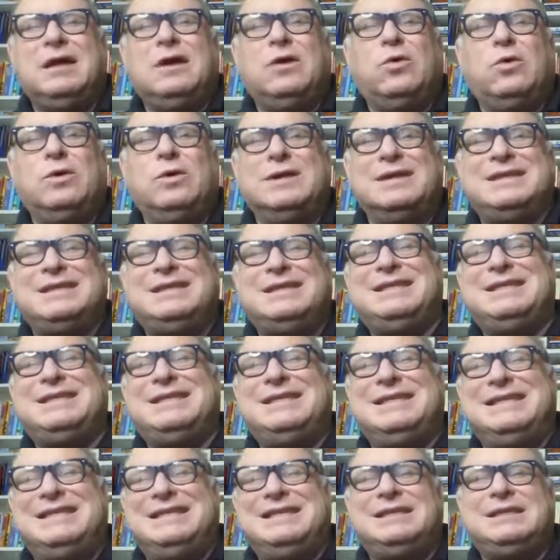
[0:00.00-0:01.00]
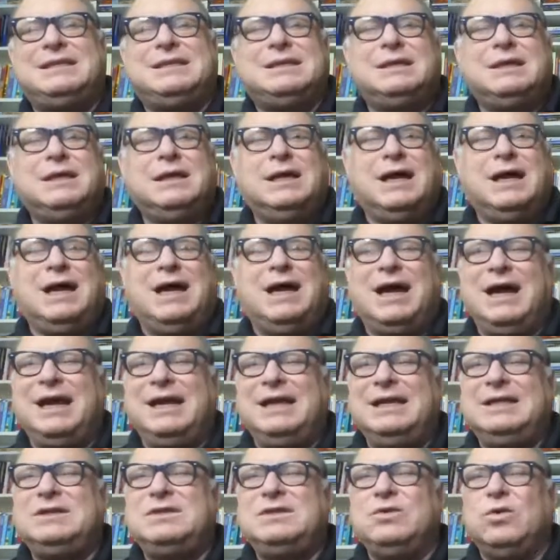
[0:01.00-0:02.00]
or exceeds a
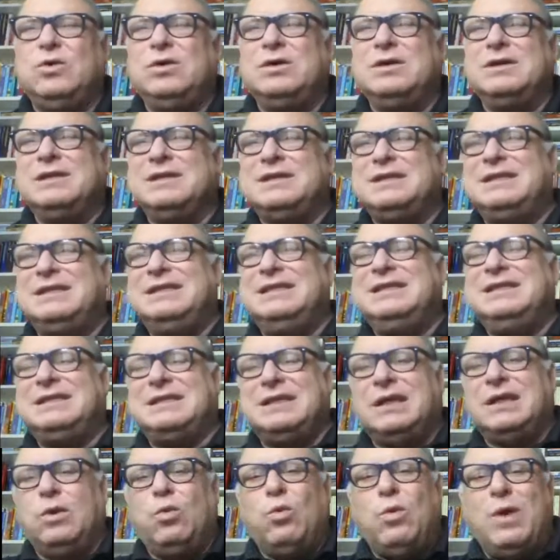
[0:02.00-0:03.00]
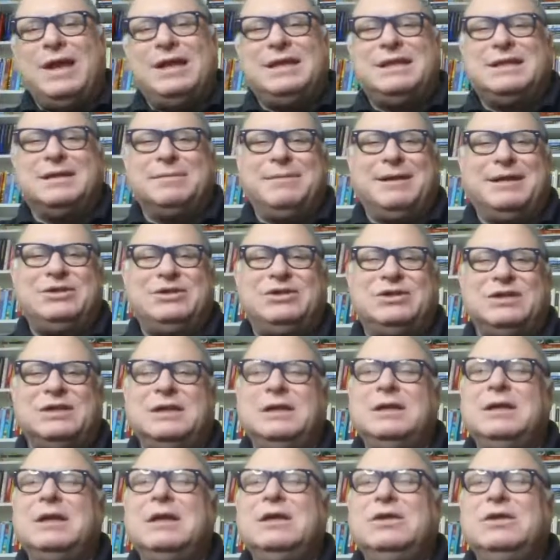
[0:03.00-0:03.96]
height or it exceeds a weight dimension,